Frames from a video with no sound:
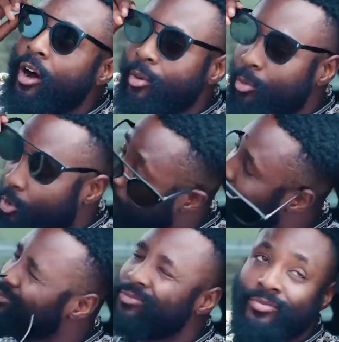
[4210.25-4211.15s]
Well,
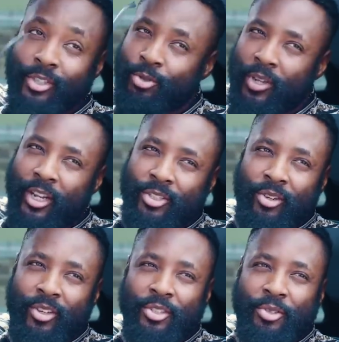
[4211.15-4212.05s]
this weather is not
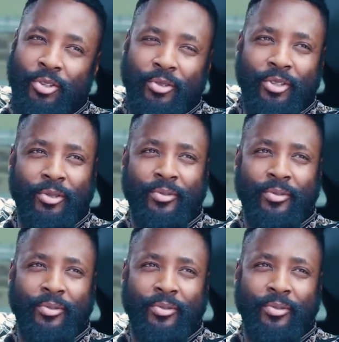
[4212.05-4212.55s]
looking too good though.